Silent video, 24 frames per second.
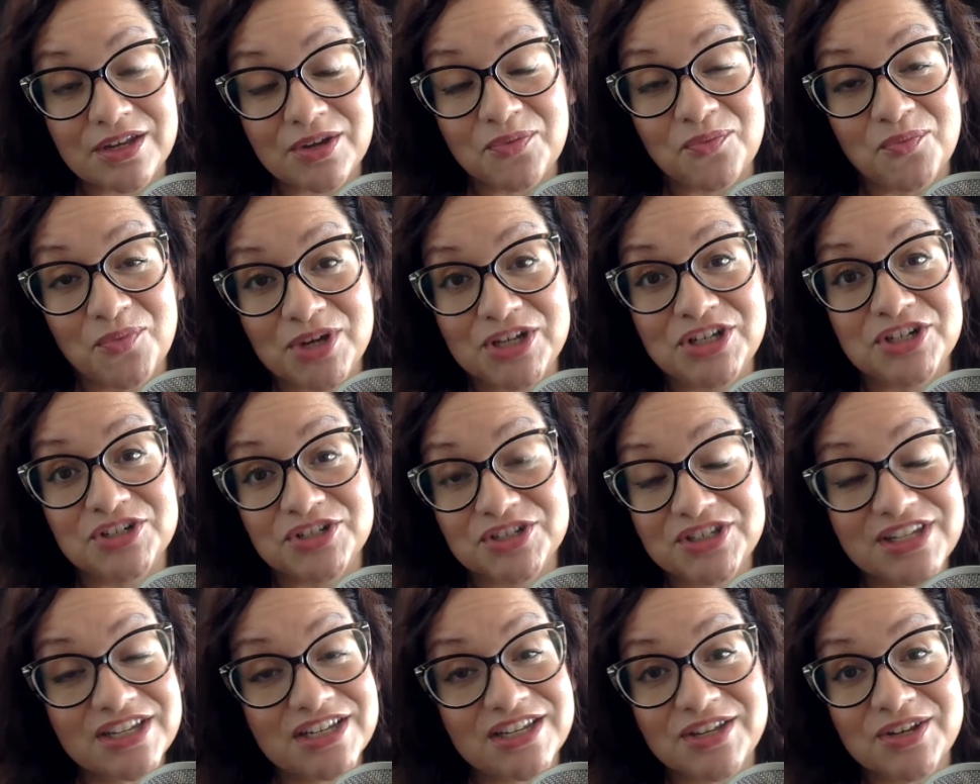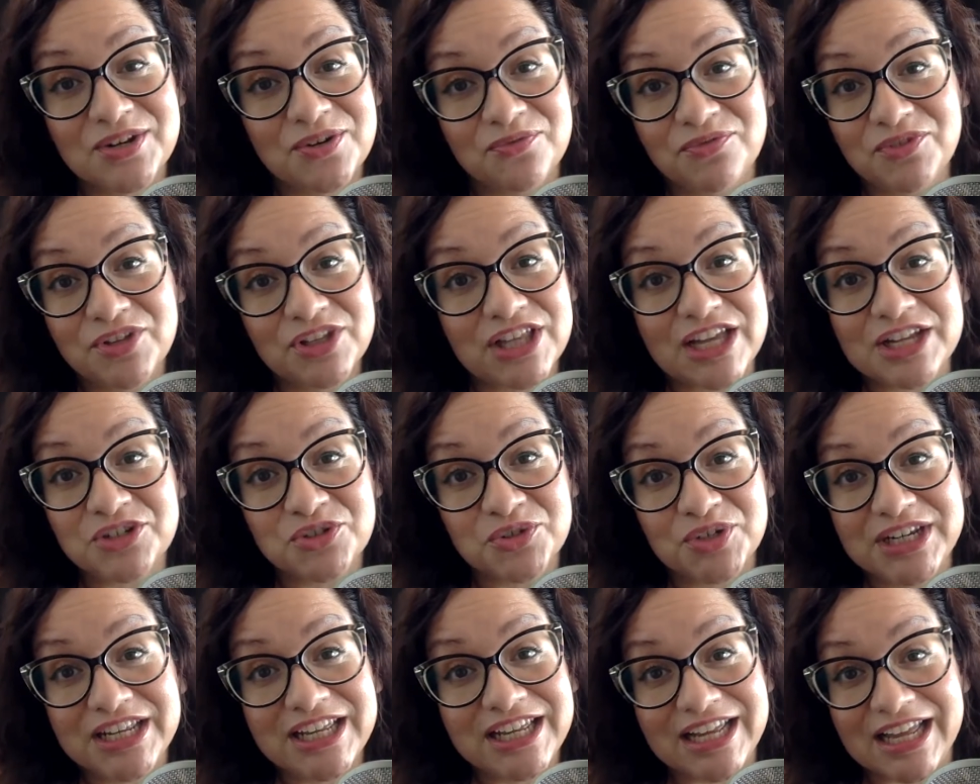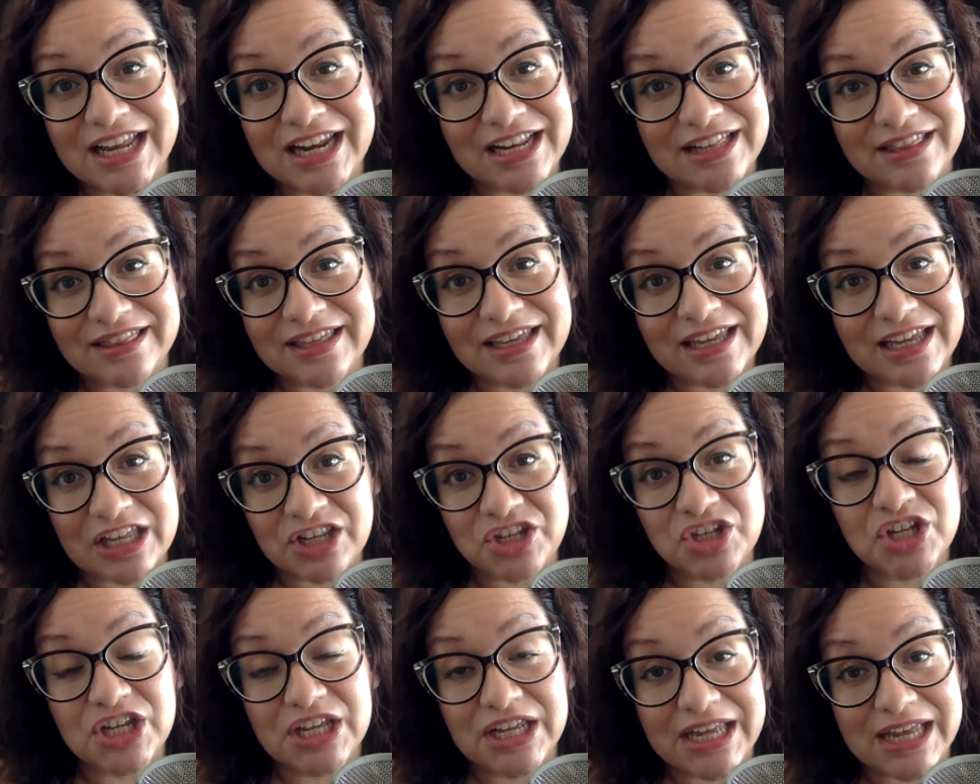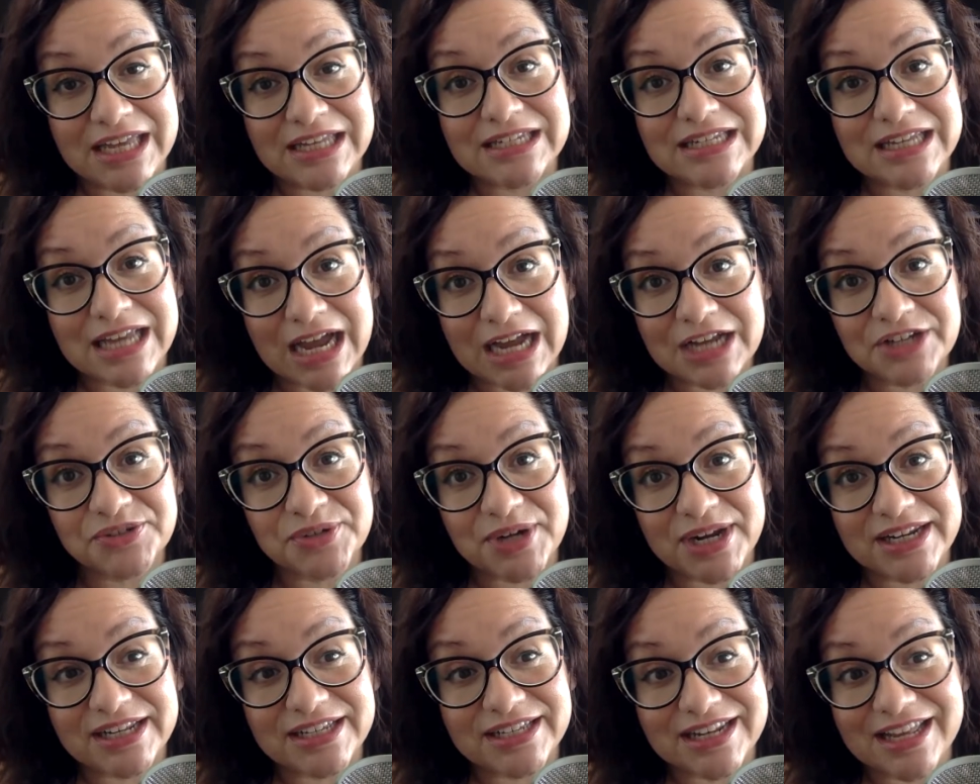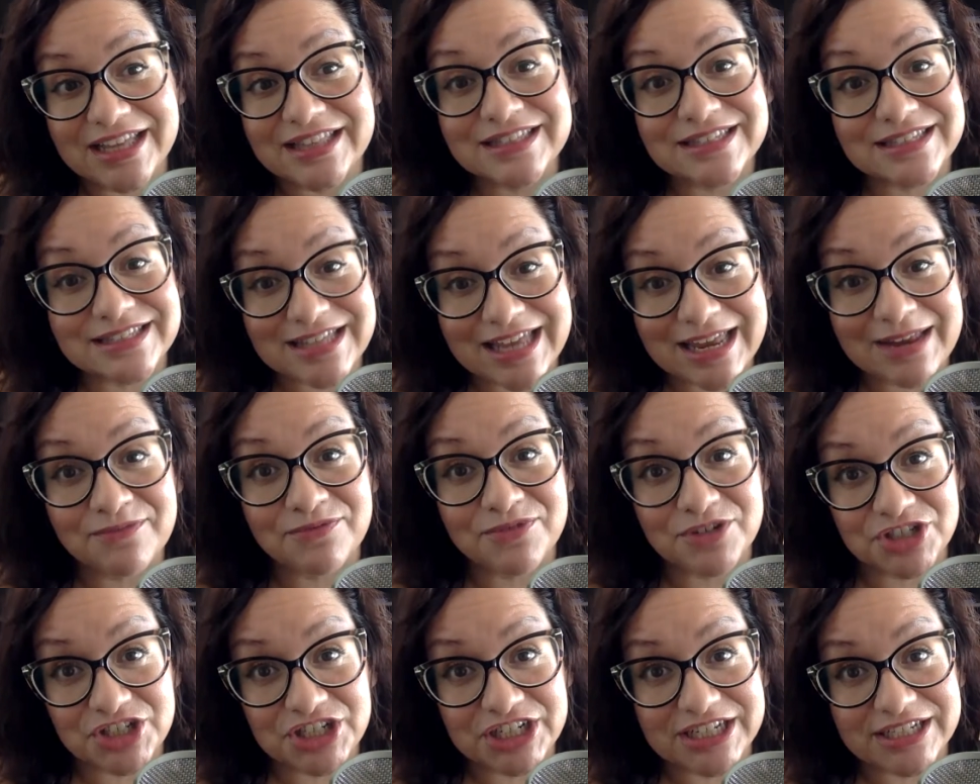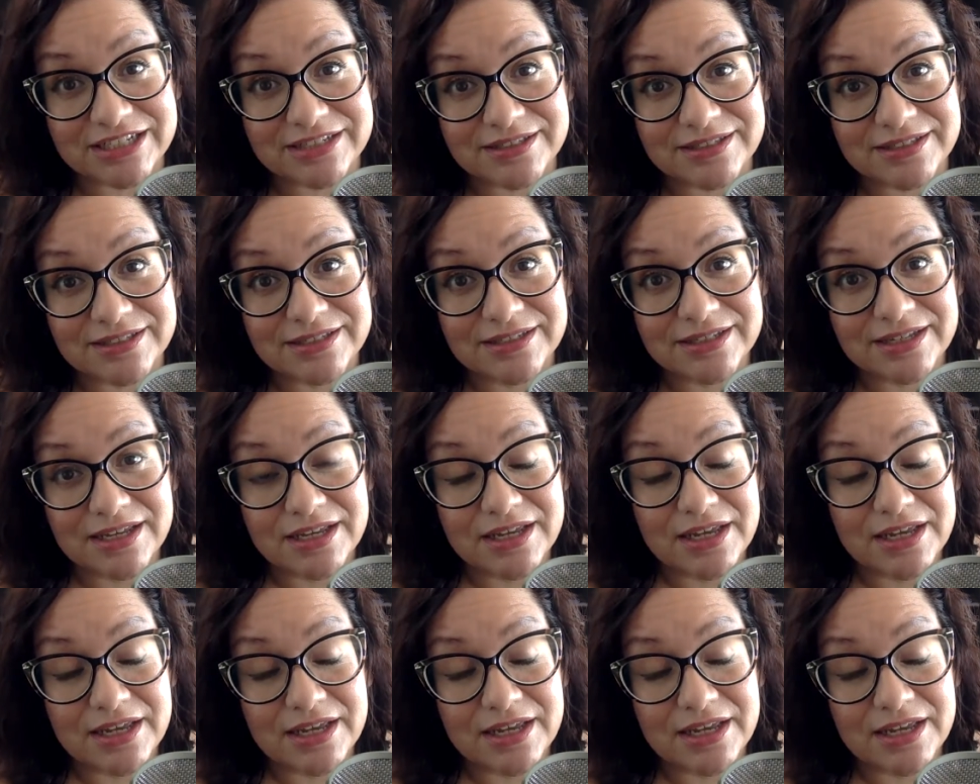when you're sick, you don't feel like drinking anything and you can get dehydrated. And the same for chickens.